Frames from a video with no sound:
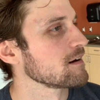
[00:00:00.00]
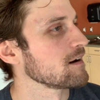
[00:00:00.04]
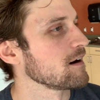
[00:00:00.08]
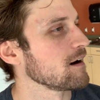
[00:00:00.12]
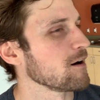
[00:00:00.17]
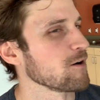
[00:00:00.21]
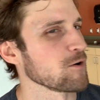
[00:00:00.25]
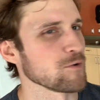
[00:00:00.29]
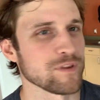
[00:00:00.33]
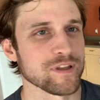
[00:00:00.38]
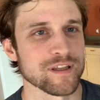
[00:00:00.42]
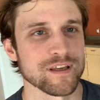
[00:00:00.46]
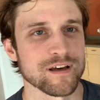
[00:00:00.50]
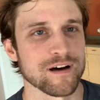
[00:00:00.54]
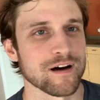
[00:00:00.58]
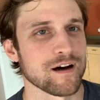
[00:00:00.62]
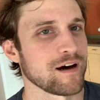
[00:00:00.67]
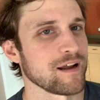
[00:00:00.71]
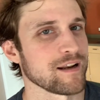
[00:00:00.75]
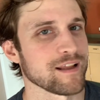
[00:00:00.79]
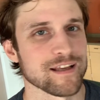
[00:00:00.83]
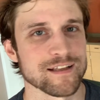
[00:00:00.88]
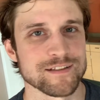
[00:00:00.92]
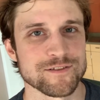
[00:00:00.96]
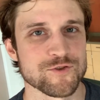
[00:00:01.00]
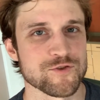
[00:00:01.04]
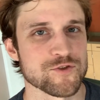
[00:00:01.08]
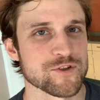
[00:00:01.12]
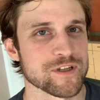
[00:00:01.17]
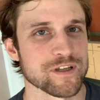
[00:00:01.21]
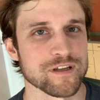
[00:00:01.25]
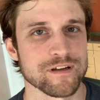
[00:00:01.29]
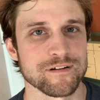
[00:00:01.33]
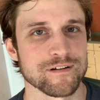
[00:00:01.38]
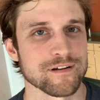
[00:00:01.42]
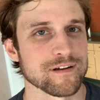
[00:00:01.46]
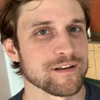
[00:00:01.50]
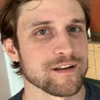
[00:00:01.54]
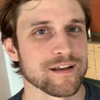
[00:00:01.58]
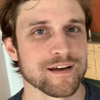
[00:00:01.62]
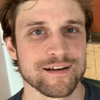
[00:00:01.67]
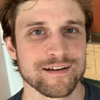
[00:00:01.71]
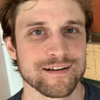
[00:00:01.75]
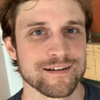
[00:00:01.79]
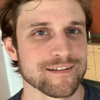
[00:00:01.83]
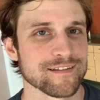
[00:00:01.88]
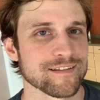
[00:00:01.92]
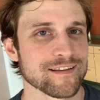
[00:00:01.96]
Oh, the audience cheering.
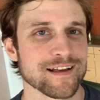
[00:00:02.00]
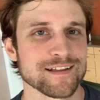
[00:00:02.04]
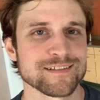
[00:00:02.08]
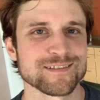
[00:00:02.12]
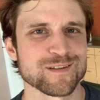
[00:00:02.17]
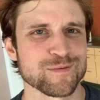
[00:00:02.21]
That's